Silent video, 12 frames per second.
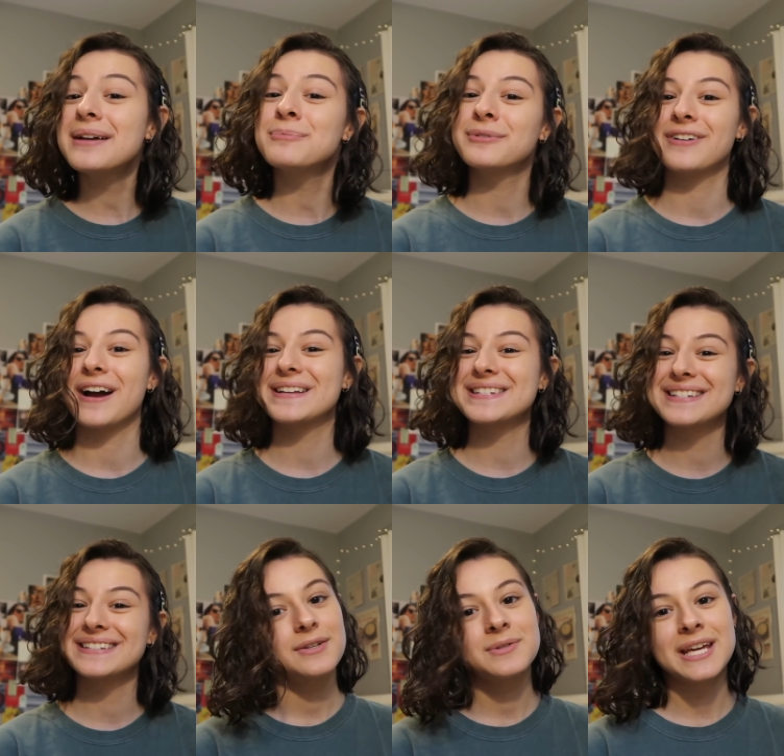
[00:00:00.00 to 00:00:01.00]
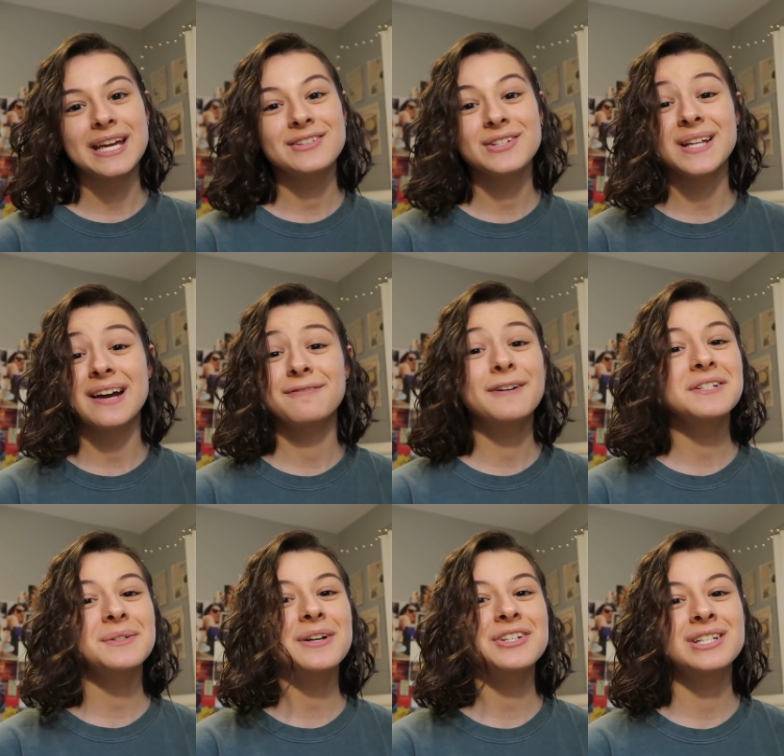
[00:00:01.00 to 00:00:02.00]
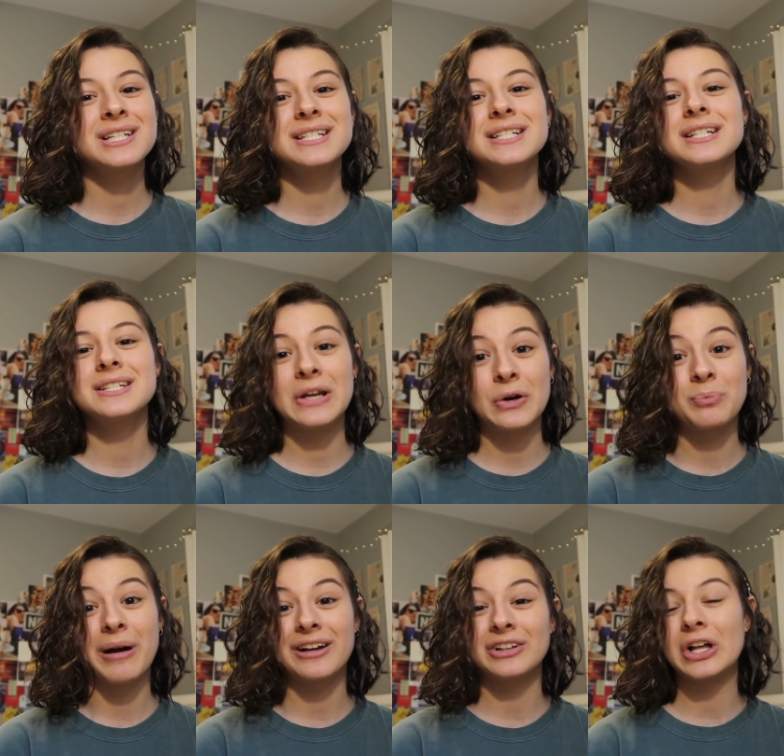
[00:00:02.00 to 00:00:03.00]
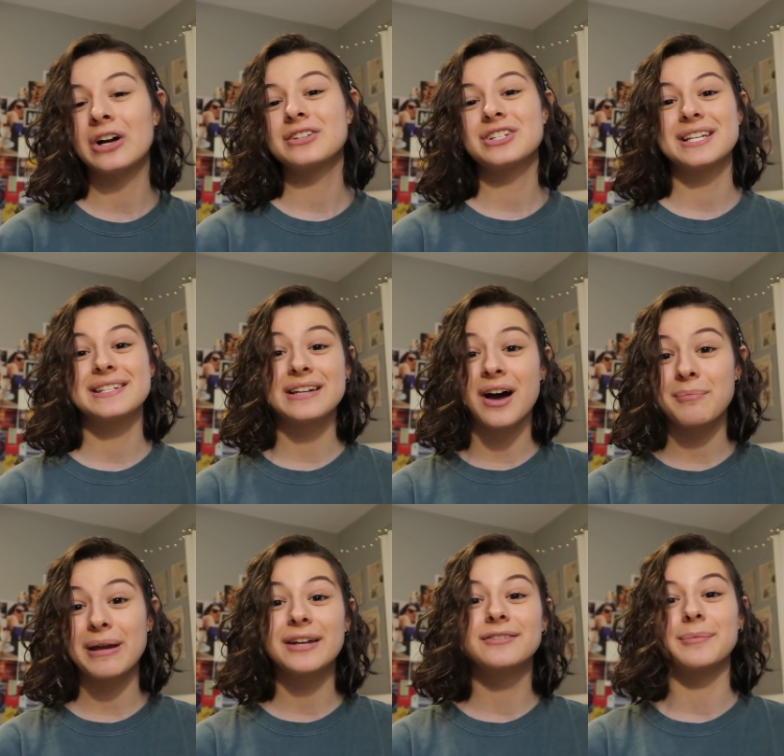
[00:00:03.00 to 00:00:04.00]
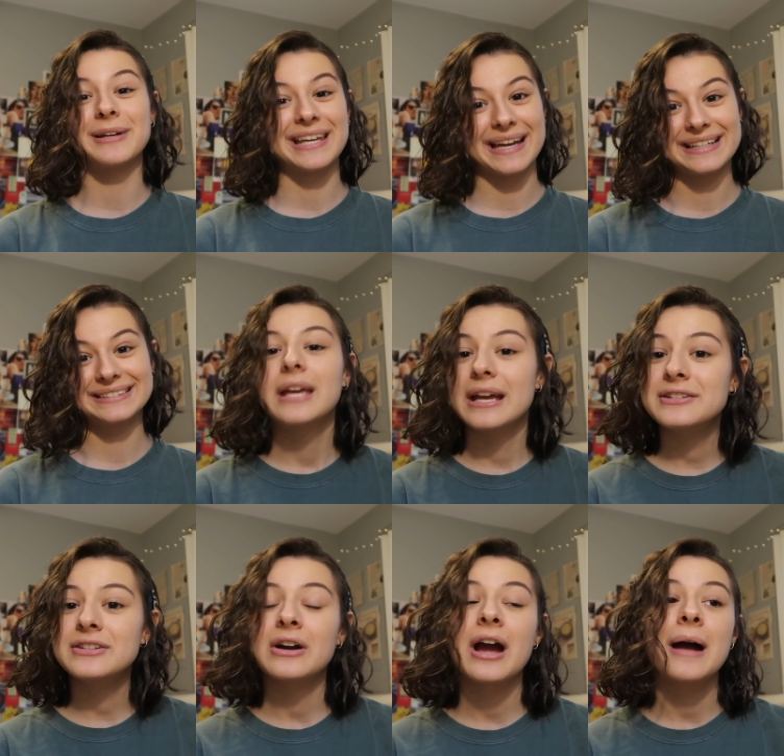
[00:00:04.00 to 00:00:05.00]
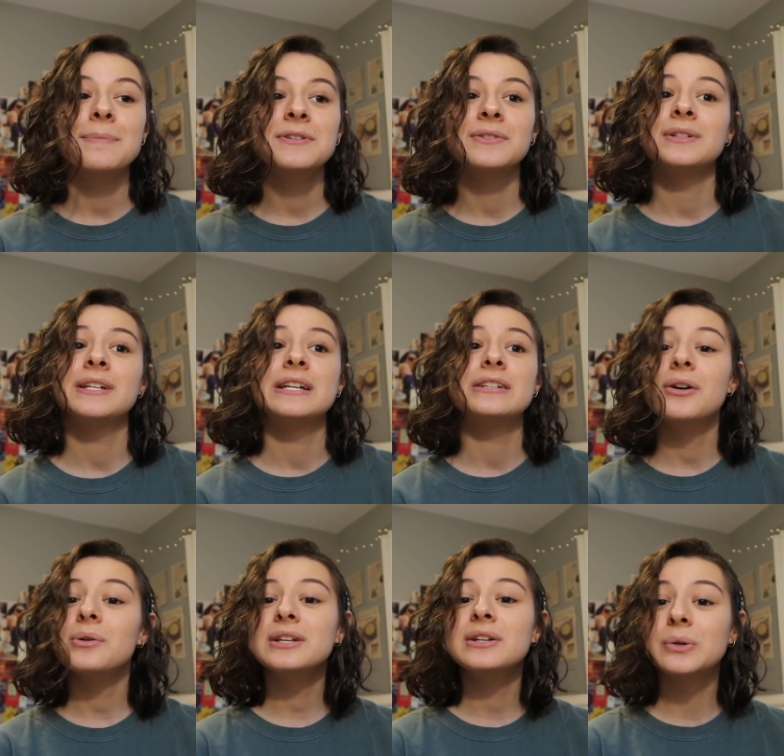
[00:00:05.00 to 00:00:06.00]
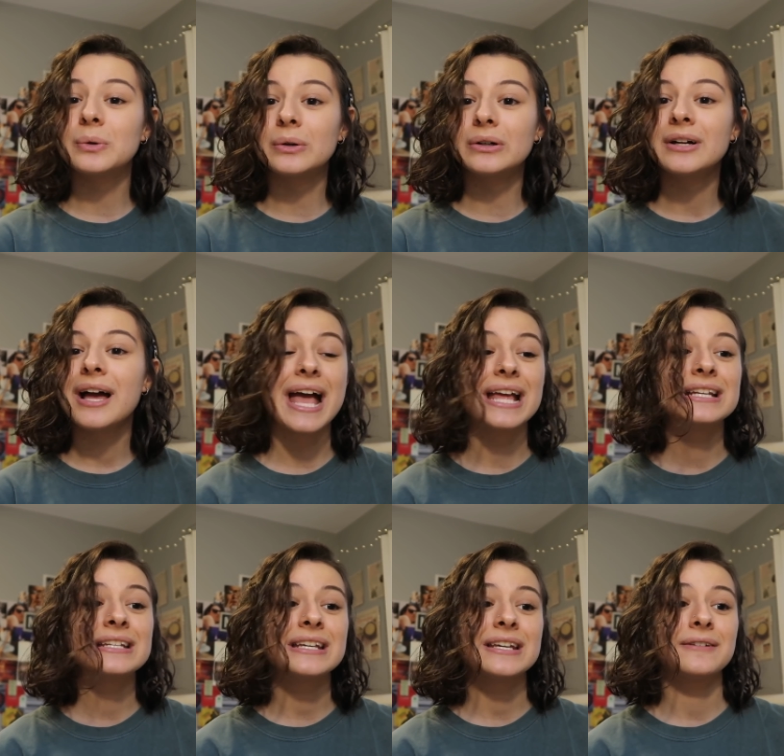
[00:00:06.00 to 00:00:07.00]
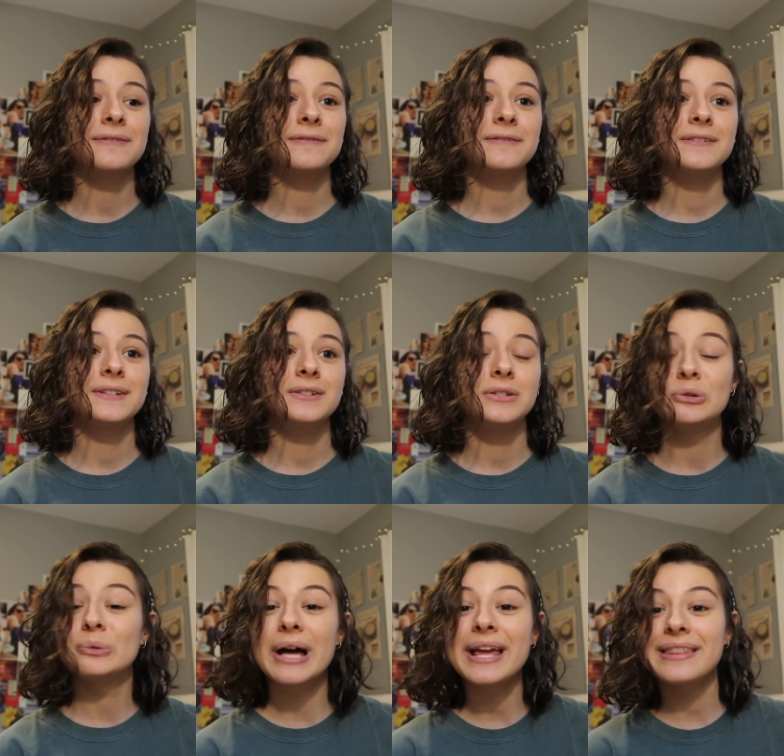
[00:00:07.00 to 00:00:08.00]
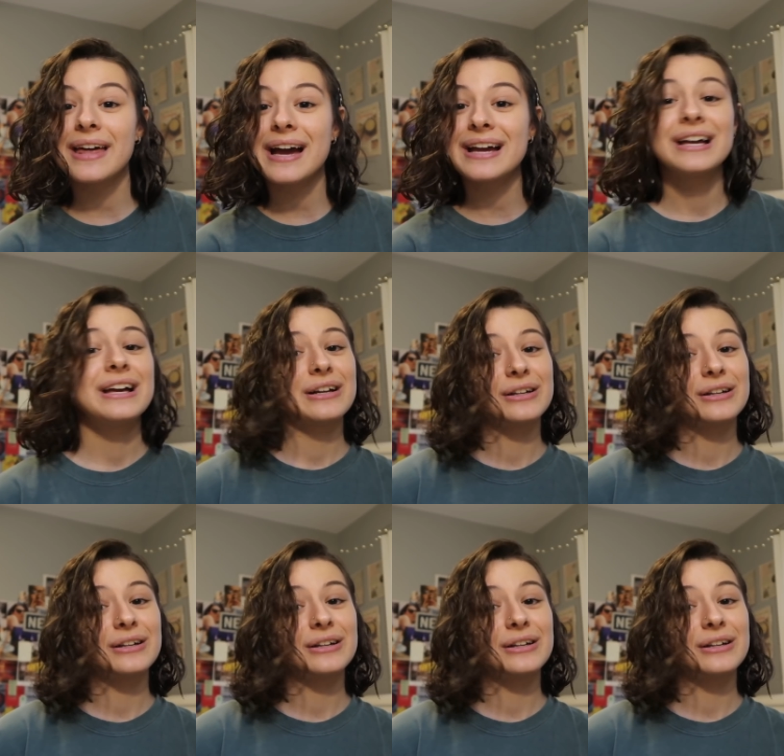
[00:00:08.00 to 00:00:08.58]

I improvised. So to answer that first question, no, my collage is not made from a kit. Kits are absolutely totally cool and if you like that,